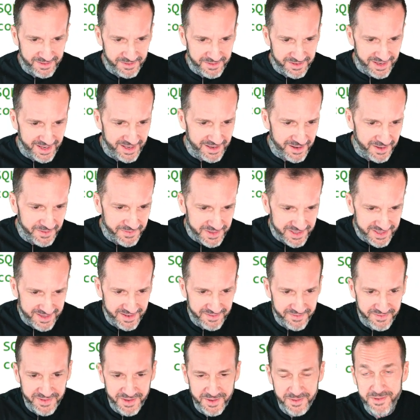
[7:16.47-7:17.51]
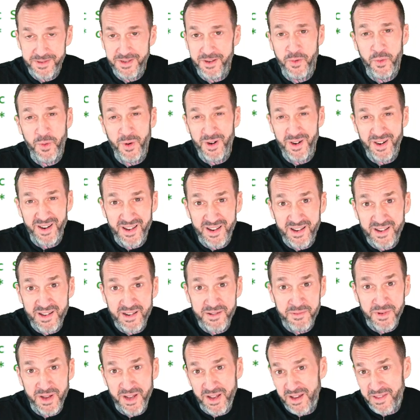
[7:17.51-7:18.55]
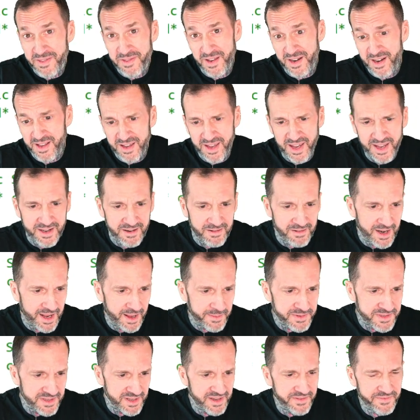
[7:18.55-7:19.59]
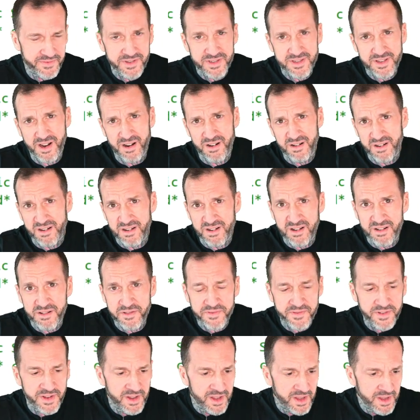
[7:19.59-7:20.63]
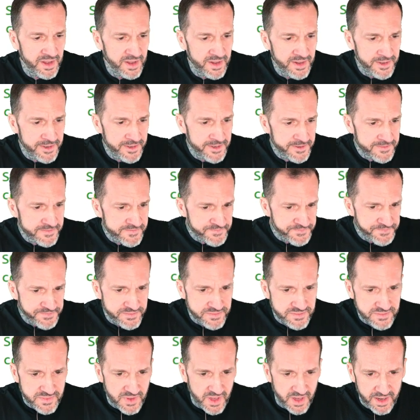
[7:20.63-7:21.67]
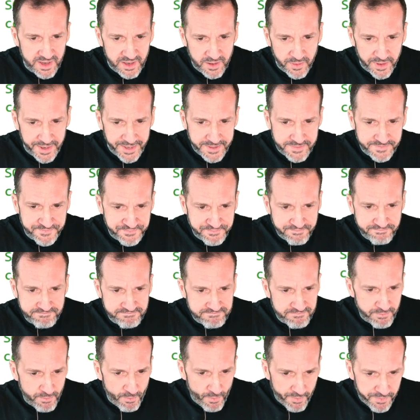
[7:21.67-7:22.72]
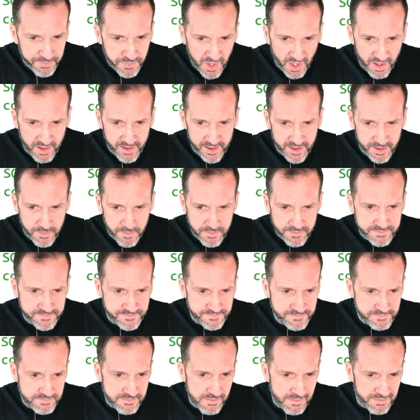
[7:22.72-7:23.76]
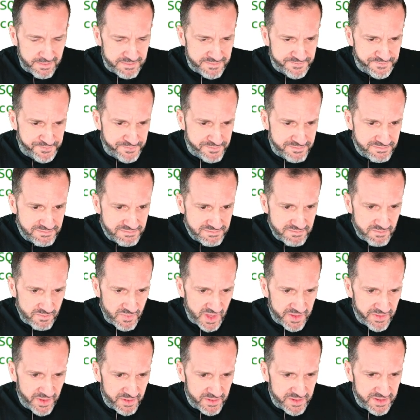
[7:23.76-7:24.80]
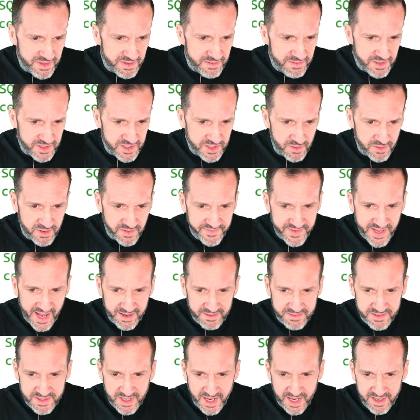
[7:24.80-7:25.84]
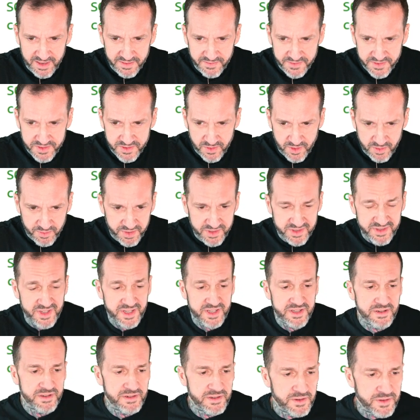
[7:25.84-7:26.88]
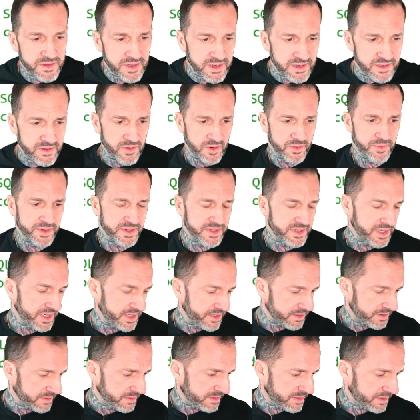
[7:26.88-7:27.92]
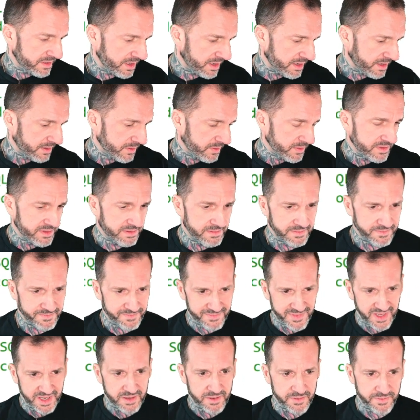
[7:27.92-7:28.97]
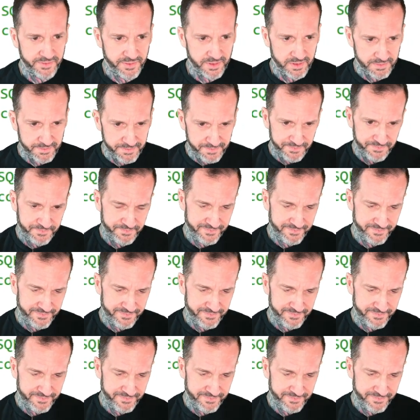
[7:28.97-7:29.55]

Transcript: i don't need all this confusing wording in my authenticator apps life is hard enough anyway um the, the, sort of downside of store procedure using store procedures uh, or you know for